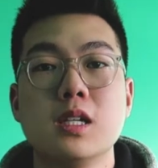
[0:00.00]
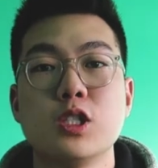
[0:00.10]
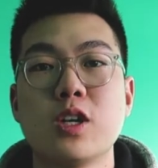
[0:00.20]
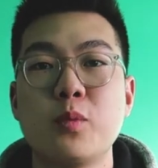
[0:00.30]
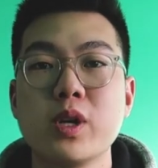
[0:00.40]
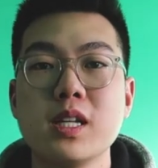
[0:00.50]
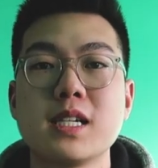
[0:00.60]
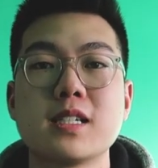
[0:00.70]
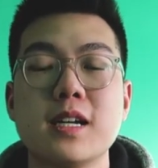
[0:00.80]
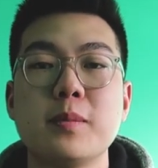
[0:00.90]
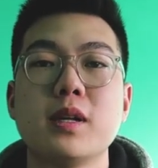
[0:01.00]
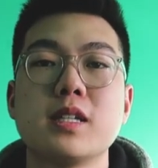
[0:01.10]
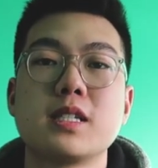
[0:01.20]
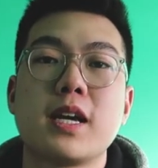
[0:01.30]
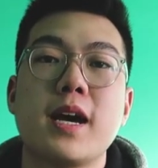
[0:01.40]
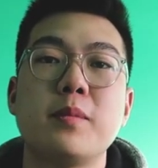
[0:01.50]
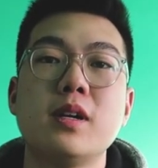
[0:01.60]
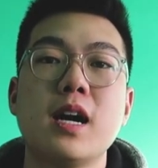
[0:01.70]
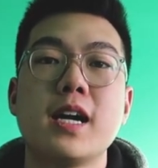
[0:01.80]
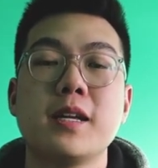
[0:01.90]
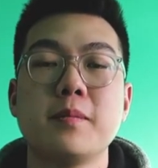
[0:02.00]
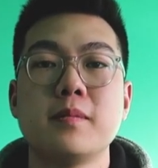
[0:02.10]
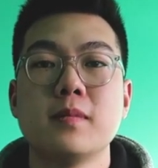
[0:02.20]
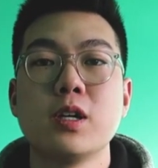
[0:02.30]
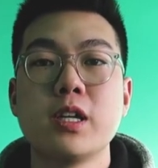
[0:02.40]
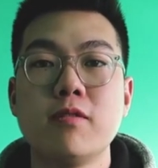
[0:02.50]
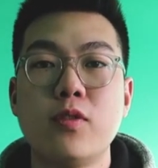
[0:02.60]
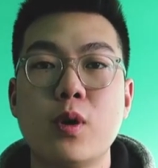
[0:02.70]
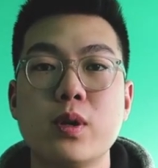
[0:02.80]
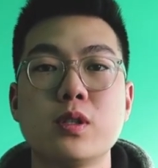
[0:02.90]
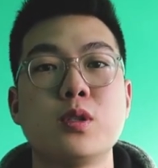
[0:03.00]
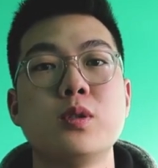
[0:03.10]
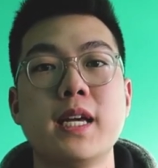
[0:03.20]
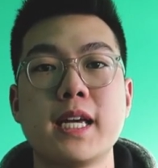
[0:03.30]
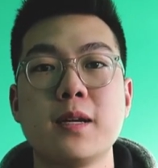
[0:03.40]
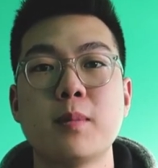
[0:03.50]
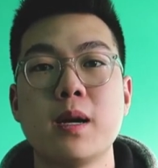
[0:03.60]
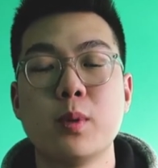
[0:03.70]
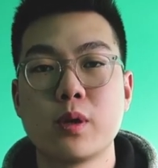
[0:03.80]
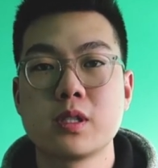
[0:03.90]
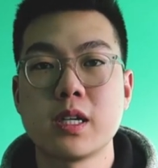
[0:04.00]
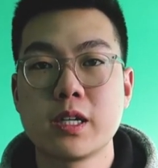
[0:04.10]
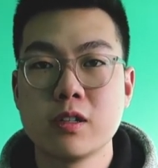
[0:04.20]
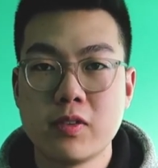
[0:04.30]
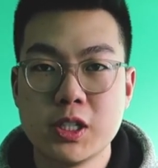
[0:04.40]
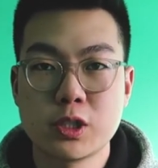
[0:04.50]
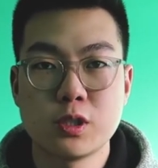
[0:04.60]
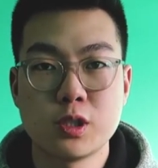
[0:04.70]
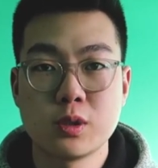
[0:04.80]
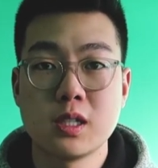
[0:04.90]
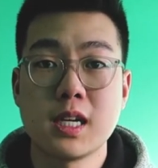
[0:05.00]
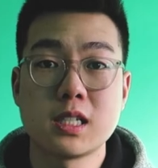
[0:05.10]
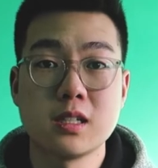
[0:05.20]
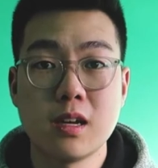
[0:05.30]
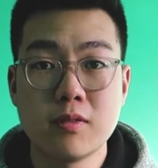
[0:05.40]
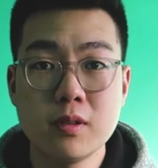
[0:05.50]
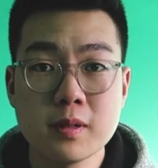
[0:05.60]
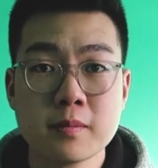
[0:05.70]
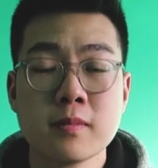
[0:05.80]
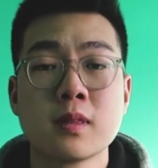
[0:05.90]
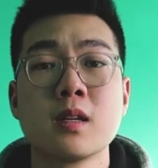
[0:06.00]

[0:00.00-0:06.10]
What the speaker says: So I'm really excited about this camera and I'm looking forward to taking my motorcycle adventures to the next level.